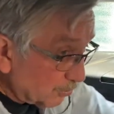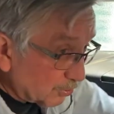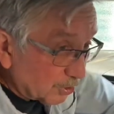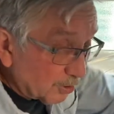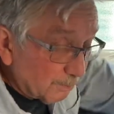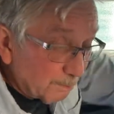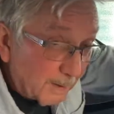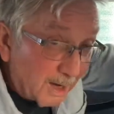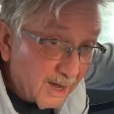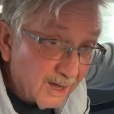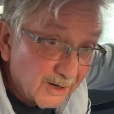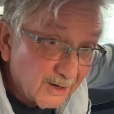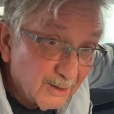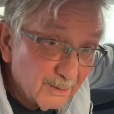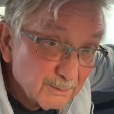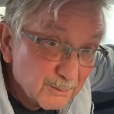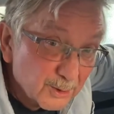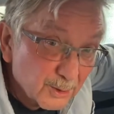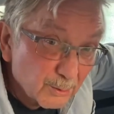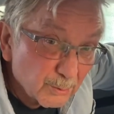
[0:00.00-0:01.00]
the
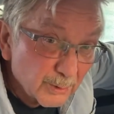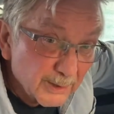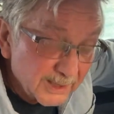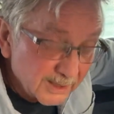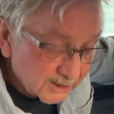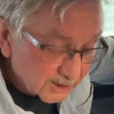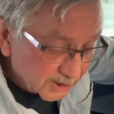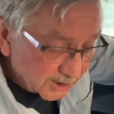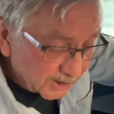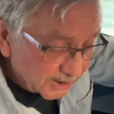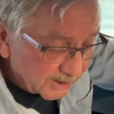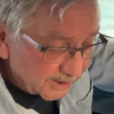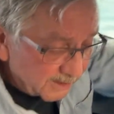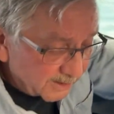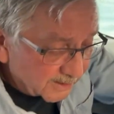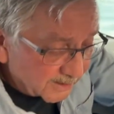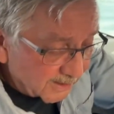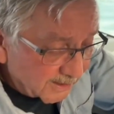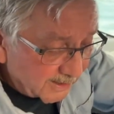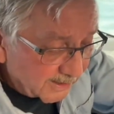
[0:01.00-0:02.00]
bottom to rinse
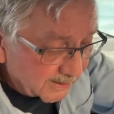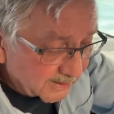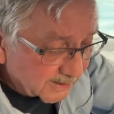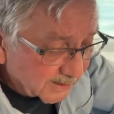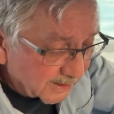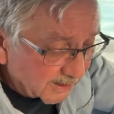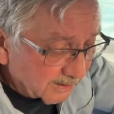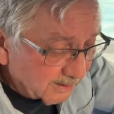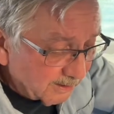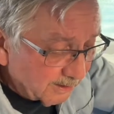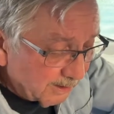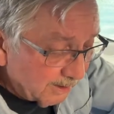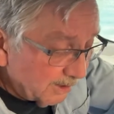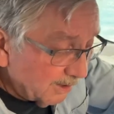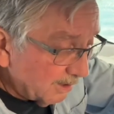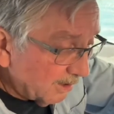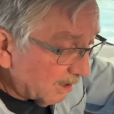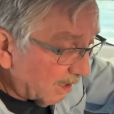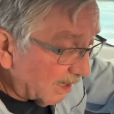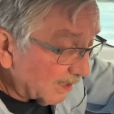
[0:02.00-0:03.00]
anything that
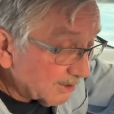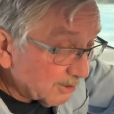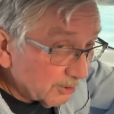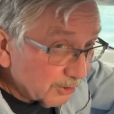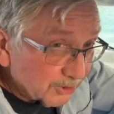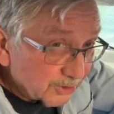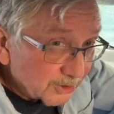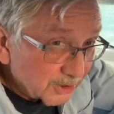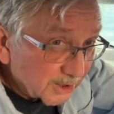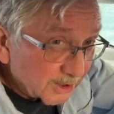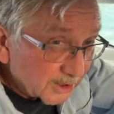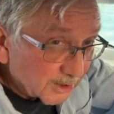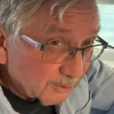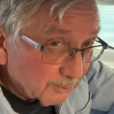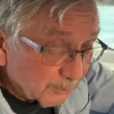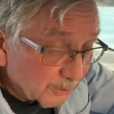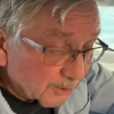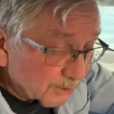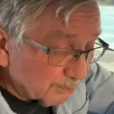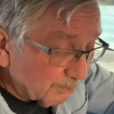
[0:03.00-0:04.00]
I couldn't get
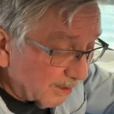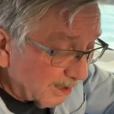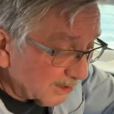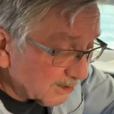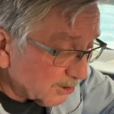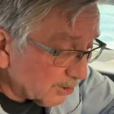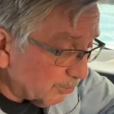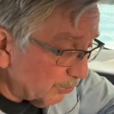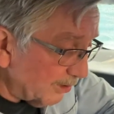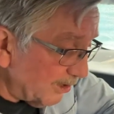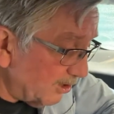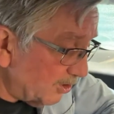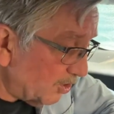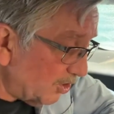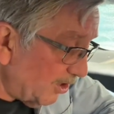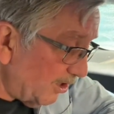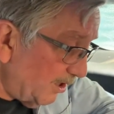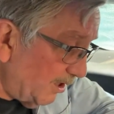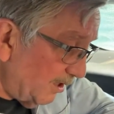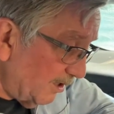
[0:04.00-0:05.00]
with my
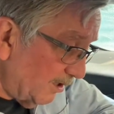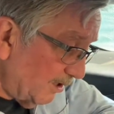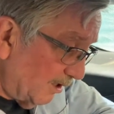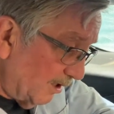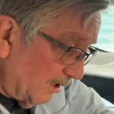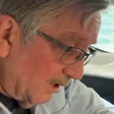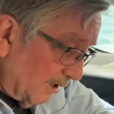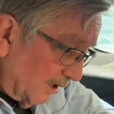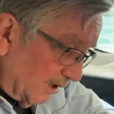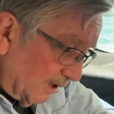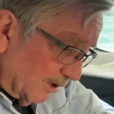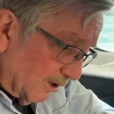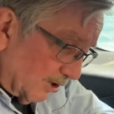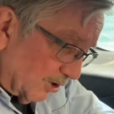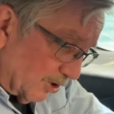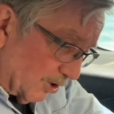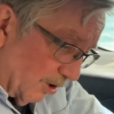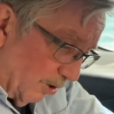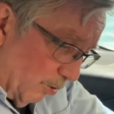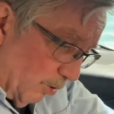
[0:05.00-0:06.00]
squeegee.
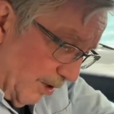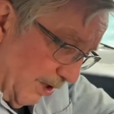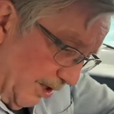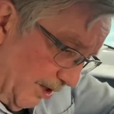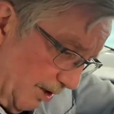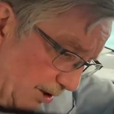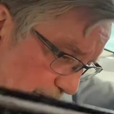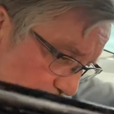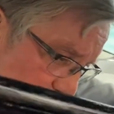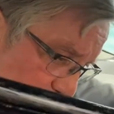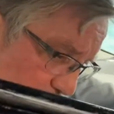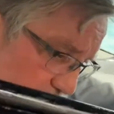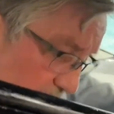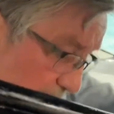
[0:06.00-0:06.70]
So here,